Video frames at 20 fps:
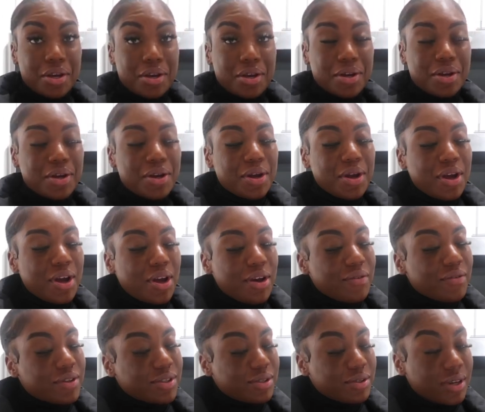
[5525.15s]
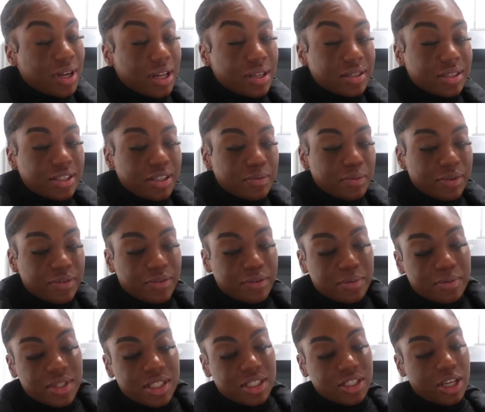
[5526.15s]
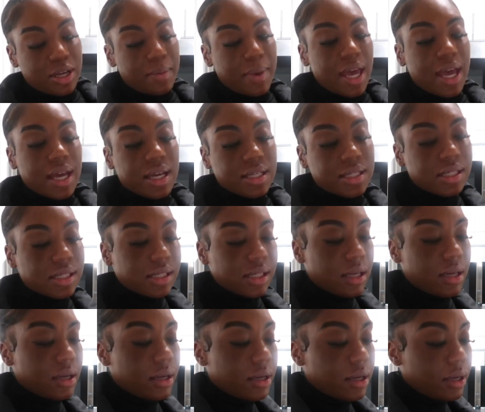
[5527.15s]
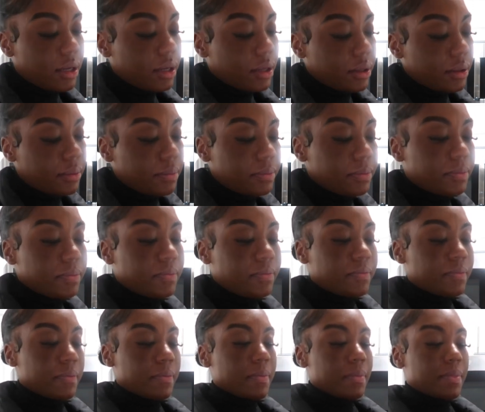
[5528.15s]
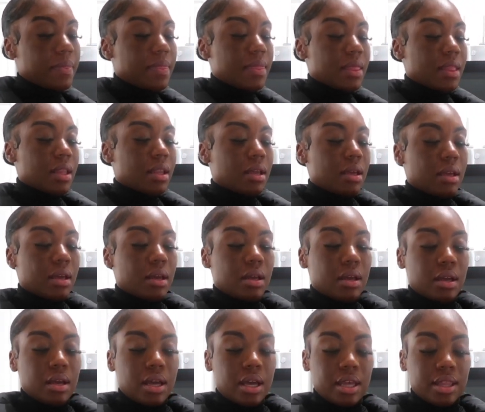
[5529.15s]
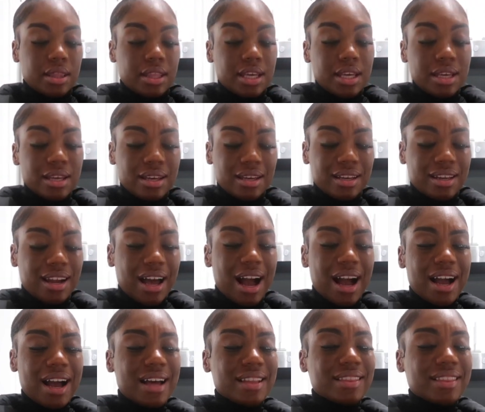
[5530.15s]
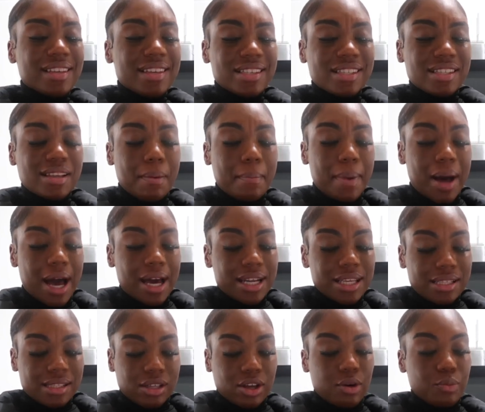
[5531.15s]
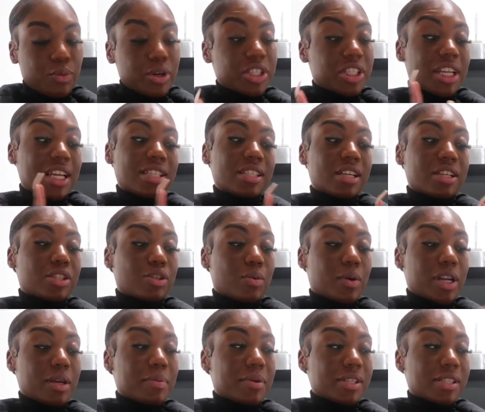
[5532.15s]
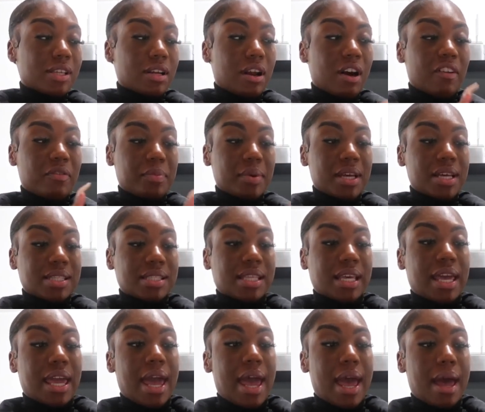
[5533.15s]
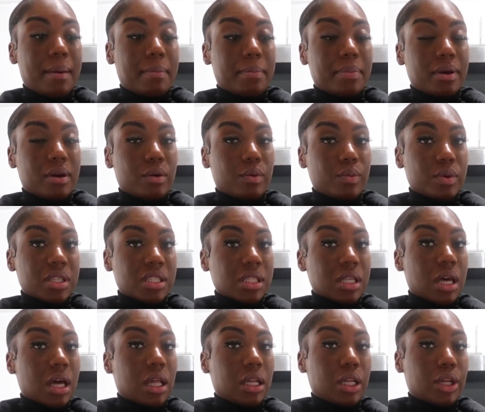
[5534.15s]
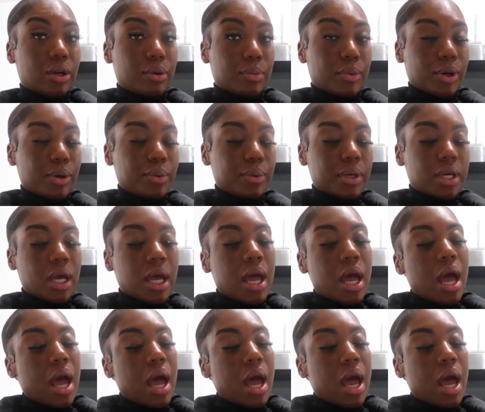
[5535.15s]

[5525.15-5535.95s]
for $2 cheaper from TJ Maxx. Um, and then I got this body soap, which they took 20% off because the cap was a little broke